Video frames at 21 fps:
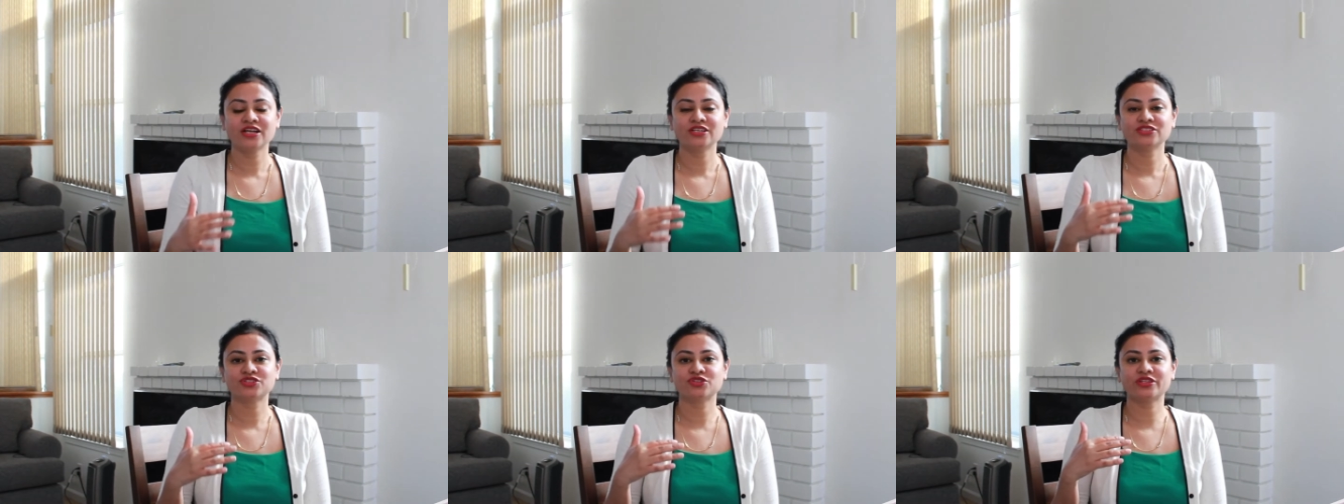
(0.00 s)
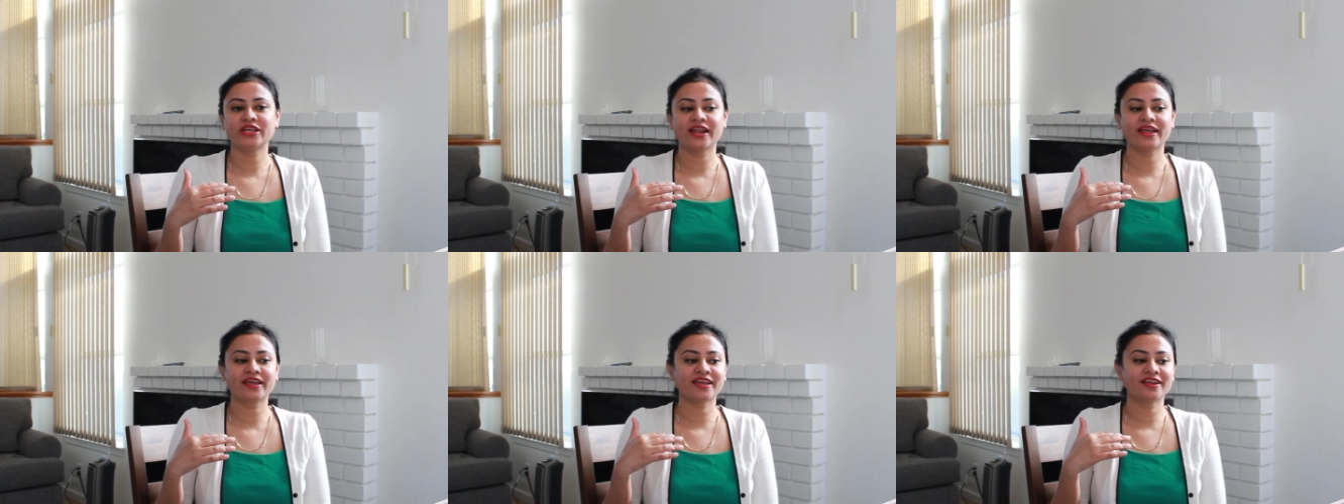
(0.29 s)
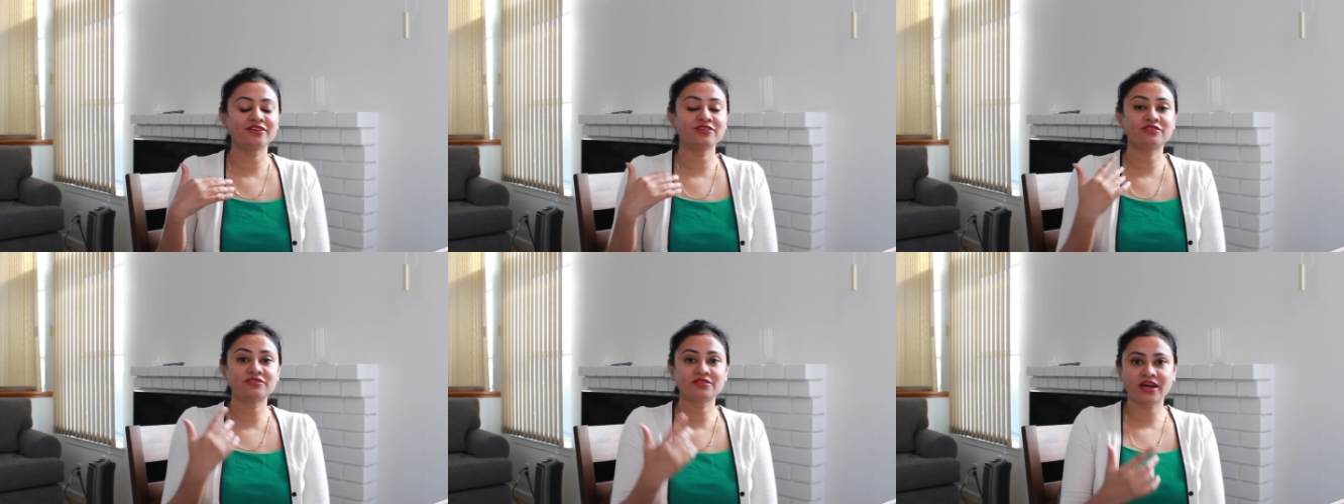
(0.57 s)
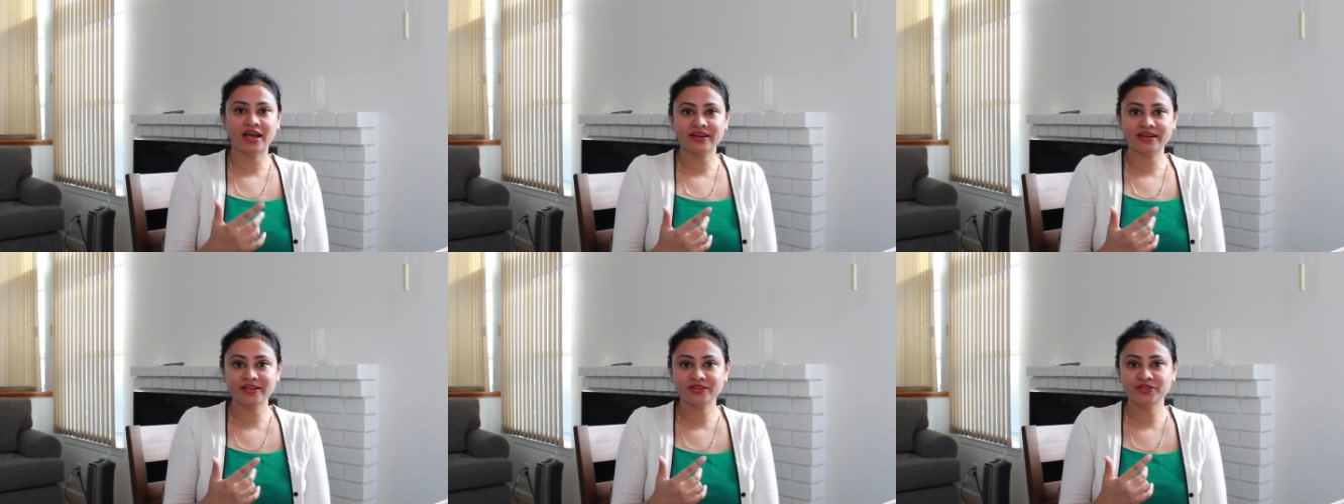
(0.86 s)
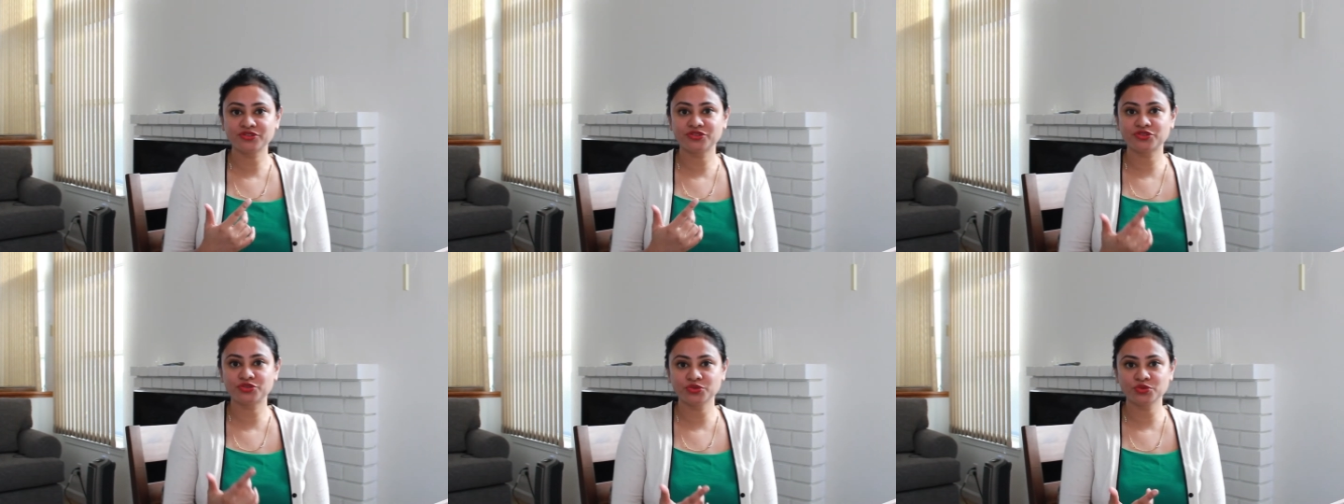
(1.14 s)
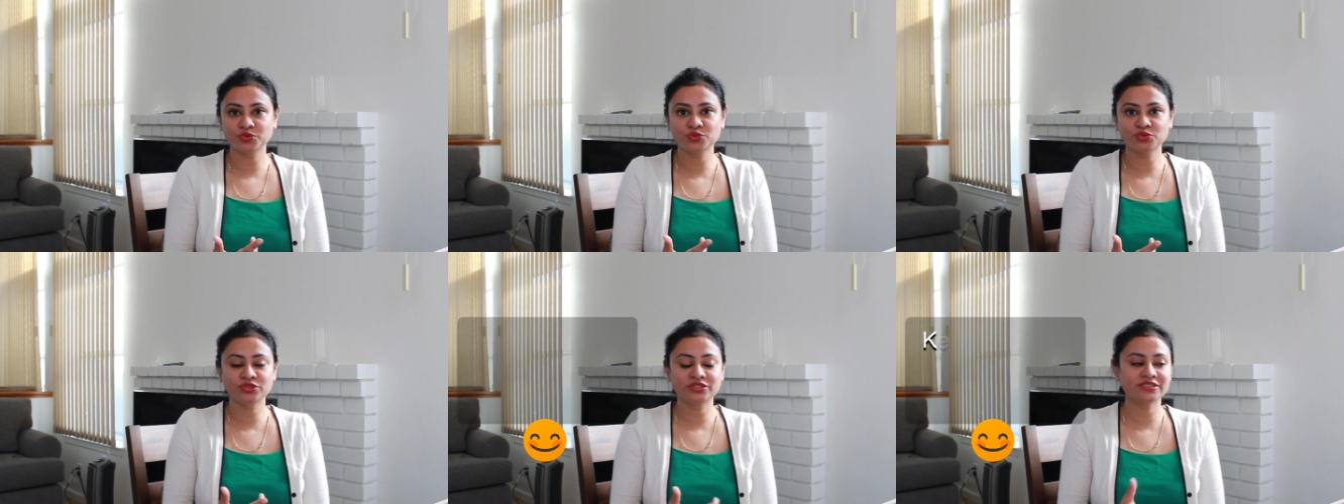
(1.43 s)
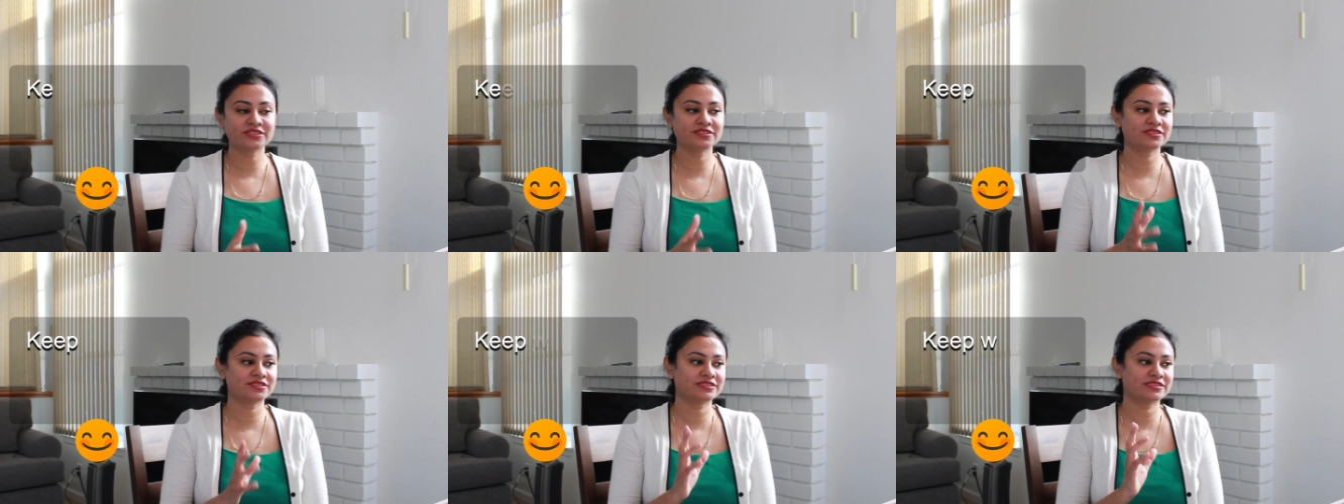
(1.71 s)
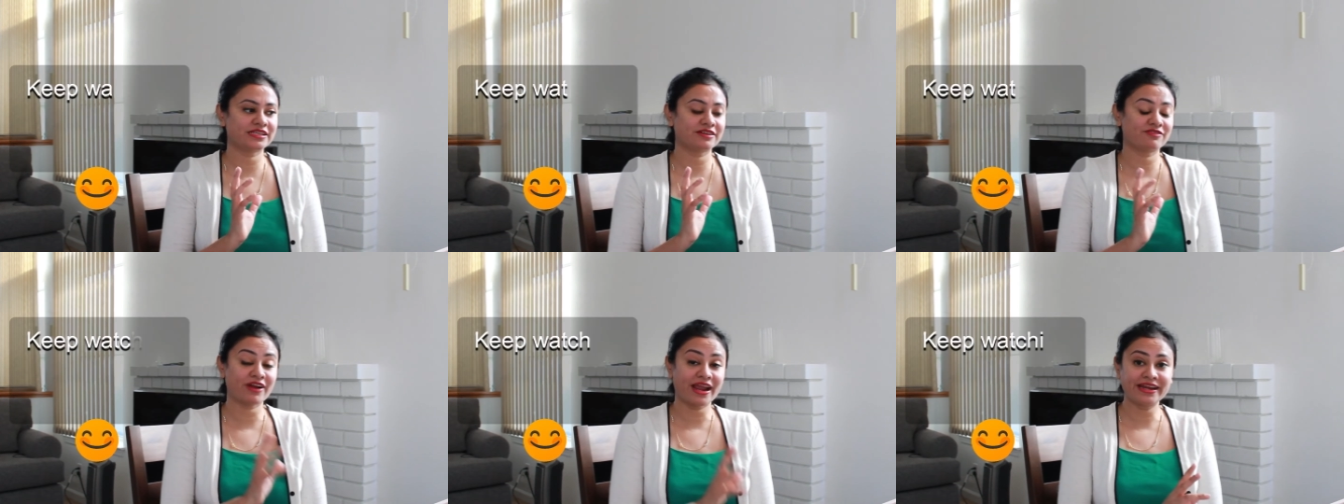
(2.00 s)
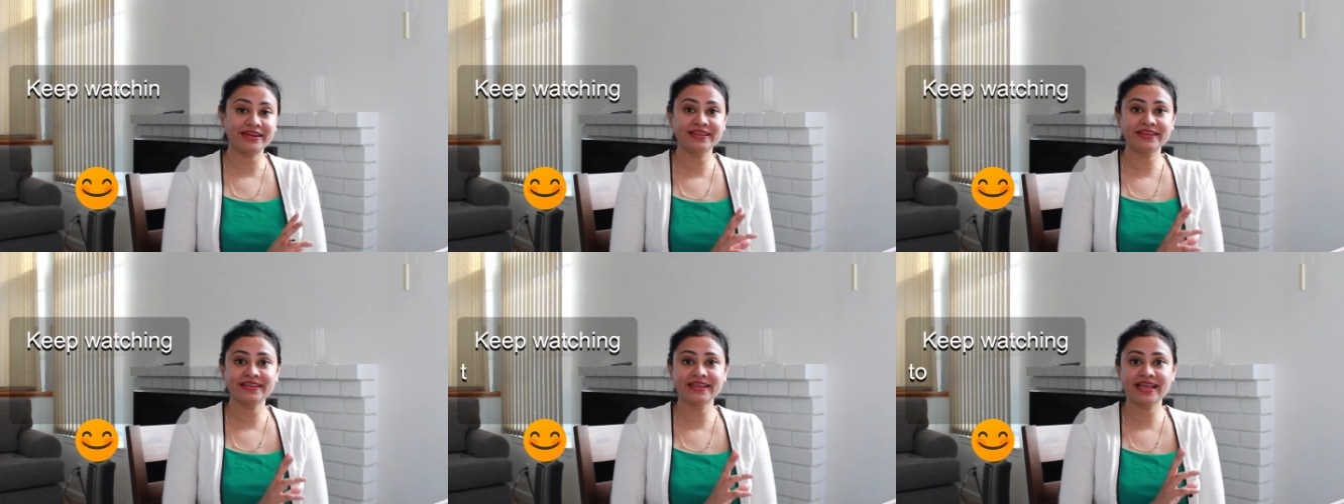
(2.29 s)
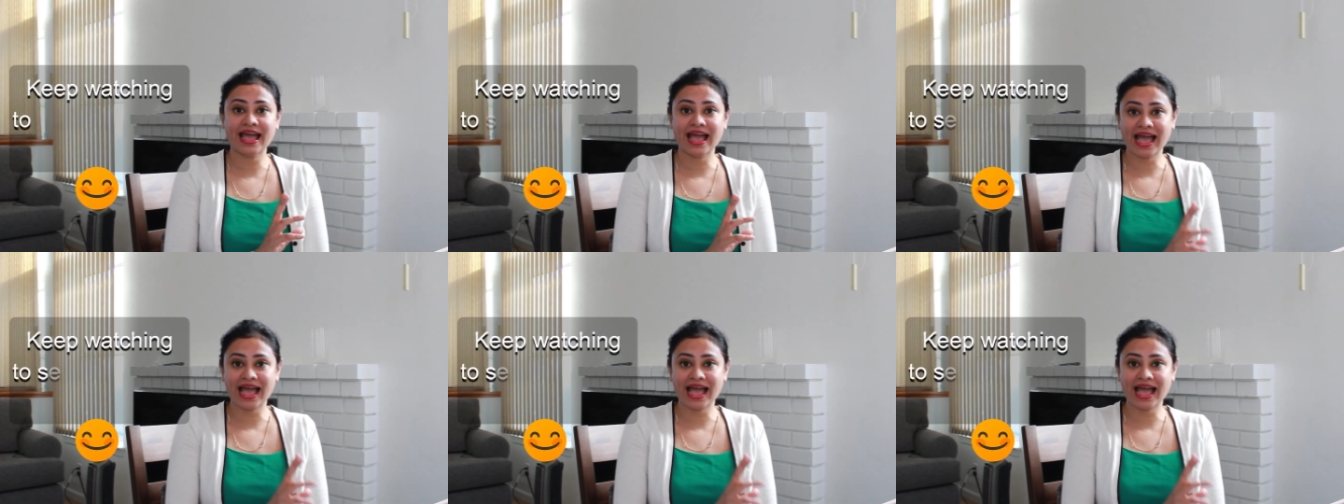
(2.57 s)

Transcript: so that I can run it through this writing